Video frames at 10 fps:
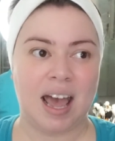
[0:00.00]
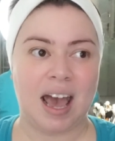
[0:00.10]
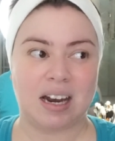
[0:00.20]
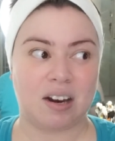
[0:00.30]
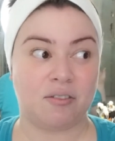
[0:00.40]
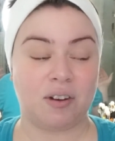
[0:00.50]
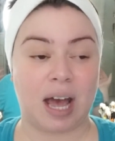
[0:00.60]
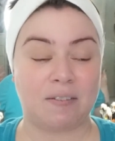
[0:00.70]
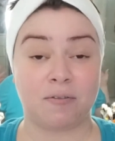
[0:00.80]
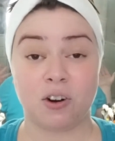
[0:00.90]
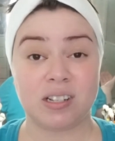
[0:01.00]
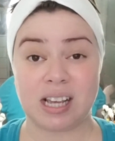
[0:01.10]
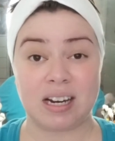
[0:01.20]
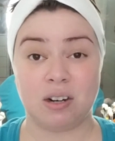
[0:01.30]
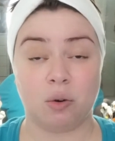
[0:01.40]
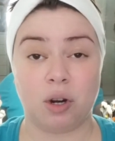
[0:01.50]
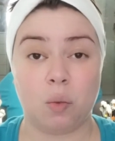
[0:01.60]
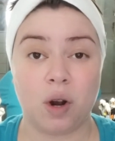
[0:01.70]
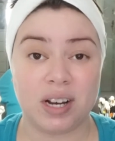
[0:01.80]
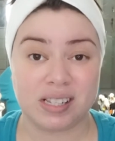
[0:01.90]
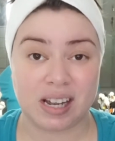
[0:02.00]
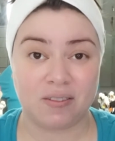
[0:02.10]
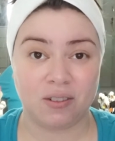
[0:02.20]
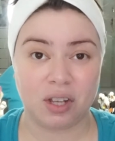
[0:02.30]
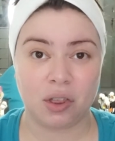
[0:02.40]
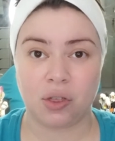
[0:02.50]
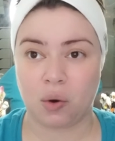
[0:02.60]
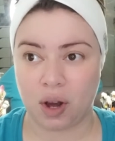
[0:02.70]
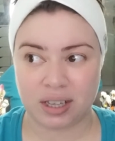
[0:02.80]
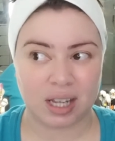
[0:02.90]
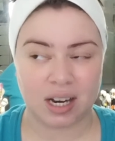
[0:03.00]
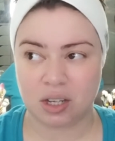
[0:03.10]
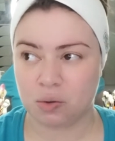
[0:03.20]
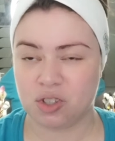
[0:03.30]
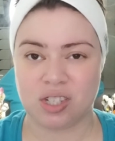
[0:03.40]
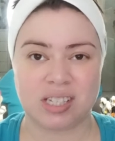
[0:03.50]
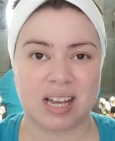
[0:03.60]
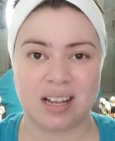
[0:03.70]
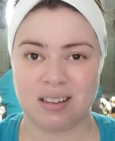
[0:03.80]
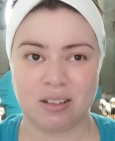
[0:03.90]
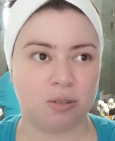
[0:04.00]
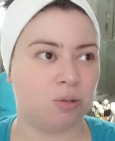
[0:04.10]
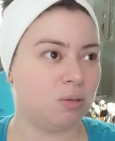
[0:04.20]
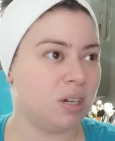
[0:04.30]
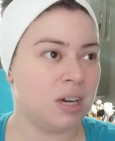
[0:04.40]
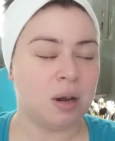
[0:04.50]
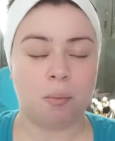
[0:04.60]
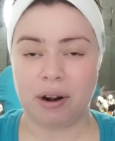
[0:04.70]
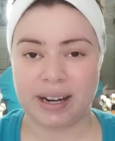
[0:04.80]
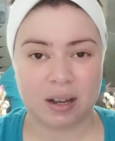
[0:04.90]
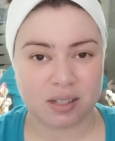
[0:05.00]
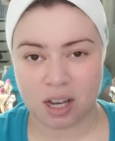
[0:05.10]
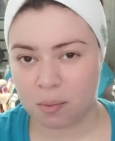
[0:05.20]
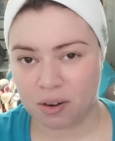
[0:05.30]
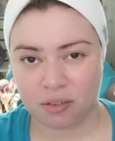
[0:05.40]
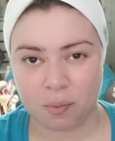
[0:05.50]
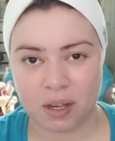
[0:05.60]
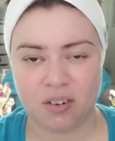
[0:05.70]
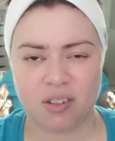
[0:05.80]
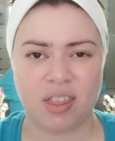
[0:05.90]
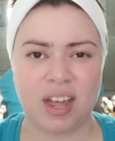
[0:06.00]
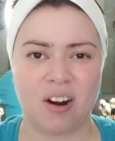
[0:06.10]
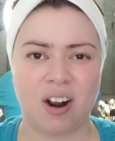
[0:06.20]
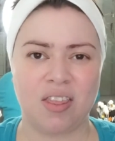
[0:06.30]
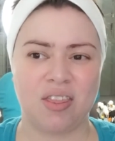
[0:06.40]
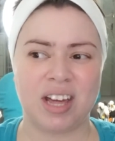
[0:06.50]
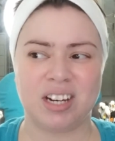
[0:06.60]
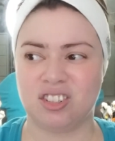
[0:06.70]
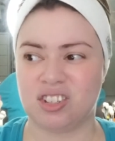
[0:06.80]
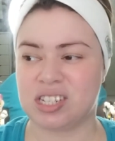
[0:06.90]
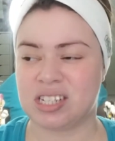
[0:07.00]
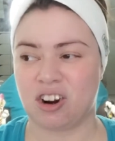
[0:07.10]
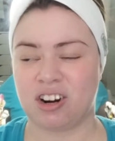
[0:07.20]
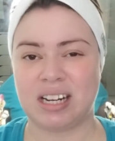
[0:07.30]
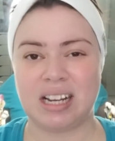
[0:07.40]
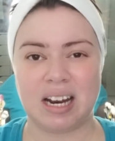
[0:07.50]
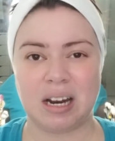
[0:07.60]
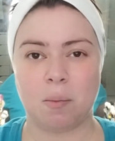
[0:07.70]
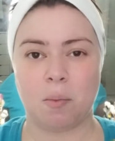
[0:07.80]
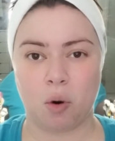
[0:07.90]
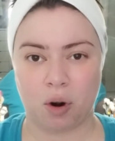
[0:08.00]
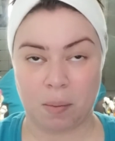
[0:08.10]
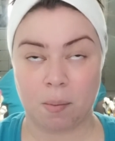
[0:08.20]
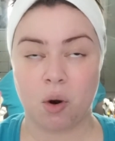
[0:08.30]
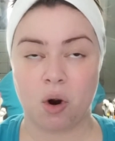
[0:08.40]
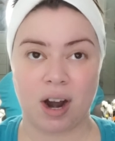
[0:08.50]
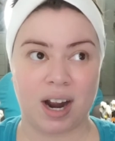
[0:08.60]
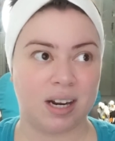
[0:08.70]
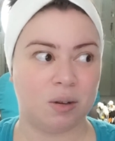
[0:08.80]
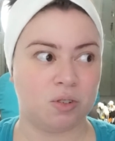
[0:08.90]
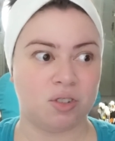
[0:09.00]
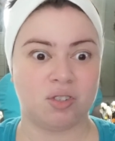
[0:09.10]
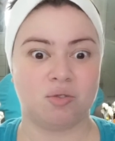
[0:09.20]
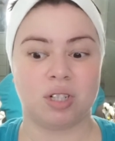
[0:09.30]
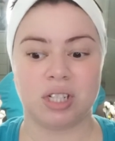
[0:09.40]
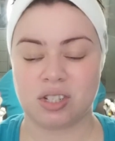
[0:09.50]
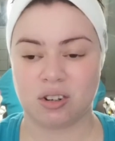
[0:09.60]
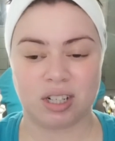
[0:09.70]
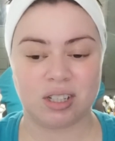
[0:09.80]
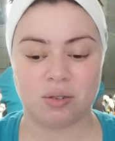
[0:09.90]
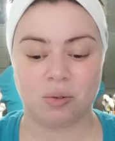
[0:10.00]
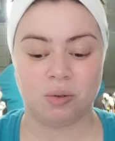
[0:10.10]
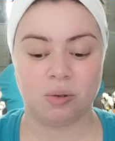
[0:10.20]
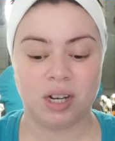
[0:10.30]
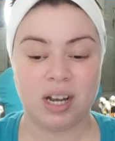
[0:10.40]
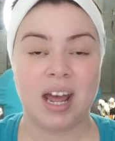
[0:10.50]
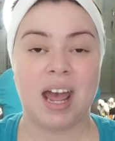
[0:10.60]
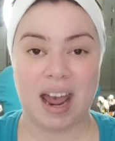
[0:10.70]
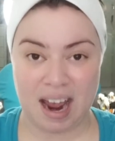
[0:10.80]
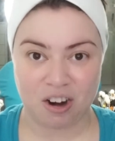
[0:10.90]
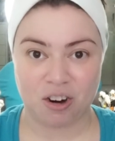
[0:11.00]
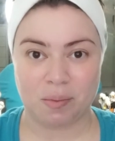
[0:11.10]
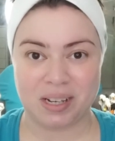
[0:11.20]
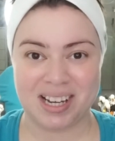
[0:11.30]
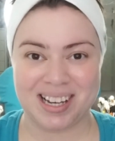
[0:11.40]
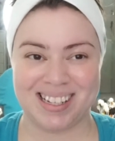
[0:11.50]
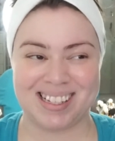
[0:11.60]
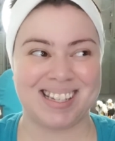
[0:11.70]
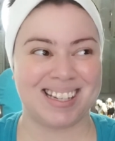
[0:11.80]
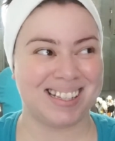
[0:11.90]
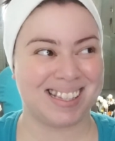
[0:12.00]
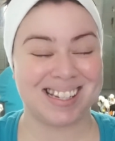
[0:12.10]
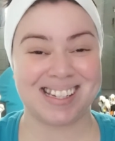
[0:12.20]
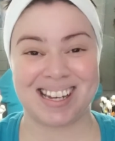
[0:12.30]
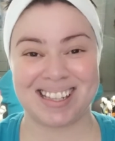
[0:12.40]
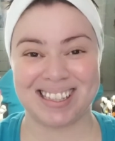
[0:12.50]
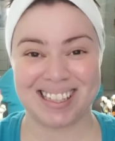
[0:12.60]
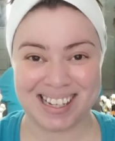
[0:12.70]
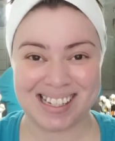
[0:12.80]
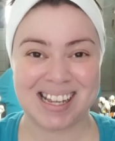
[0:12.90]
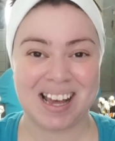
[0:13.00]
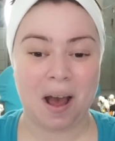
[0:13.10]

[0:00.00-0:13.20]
And at first I didn't know what it was. I really thought that it was just like little breakouts coming from here and there. And then it just started getting more and more, and it was just really starting to anger me, to say the least.